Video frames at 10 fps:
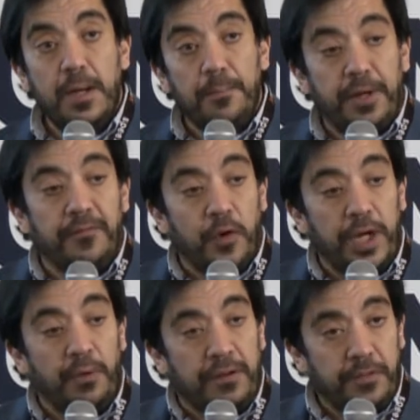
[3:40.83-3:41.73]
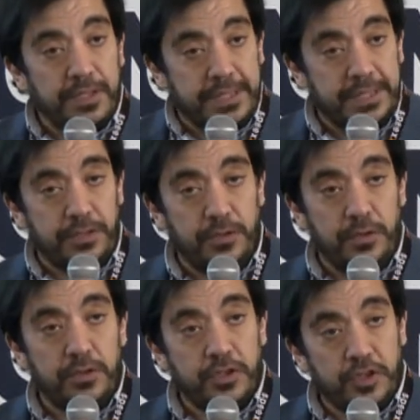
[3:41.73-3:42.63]
but avoid references to
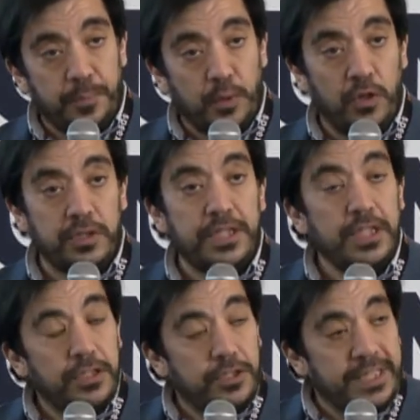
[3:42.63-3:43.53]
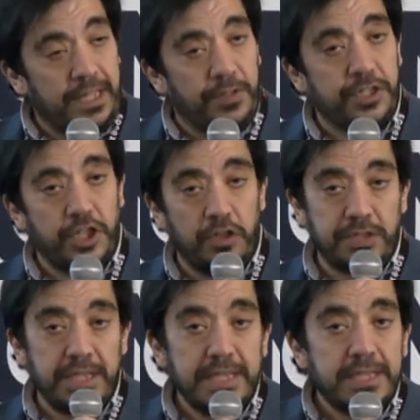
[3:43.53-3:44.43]
sport, to TV shows,
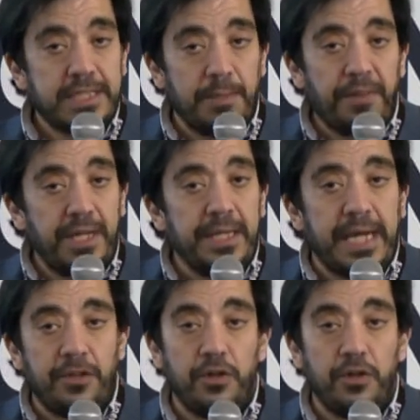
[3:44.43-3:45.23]
something that your